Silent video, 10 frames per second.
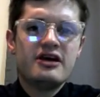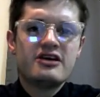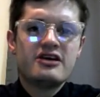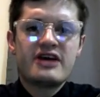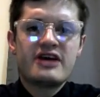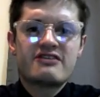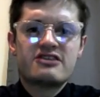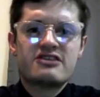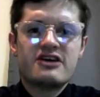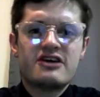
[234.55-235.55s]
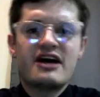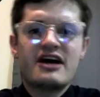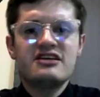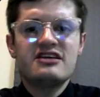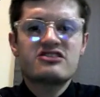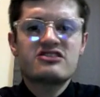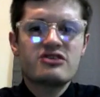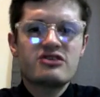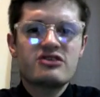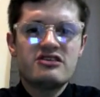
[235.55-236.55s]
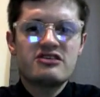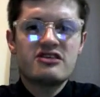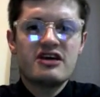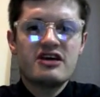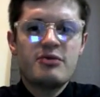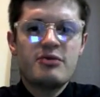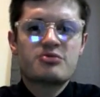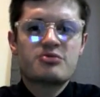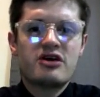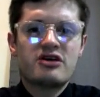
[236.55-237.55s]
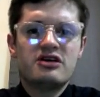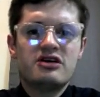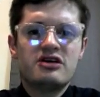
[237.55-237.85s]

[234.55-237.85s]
So they have to defend that. Yes, there is a passed pawn,